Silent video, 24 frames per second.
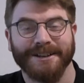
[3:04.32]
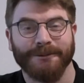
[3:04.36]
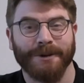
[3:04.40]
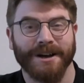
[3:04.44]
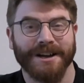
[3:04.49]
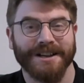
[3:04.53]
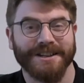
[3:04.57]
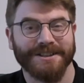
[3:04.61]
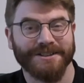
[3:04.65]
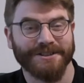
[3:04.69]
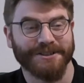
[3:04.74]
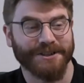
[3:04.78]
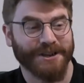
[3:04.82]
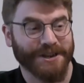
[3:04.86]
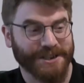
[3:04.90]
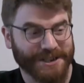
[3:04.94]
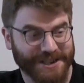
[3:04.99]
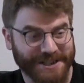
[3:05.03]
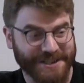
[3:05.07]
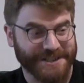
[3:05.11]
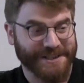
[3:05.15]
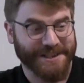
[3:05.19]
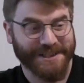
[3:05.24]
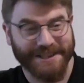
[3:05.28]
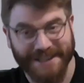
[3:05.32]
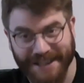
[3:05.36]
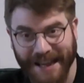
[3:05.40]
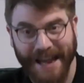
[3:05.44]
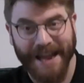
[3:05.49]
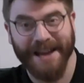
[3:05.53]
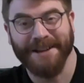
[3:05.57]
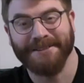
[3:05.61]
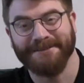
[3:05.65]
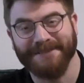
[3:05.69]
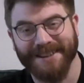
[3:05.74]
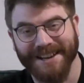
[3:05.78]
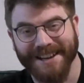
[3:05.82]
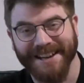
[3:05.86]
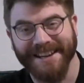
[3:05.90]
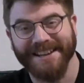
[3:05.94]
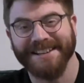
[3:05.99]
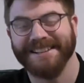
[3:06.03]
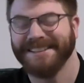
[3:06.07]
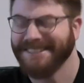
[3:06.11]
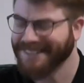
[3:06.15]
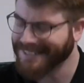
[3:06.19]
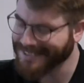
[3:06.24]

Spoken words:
where you just slam it.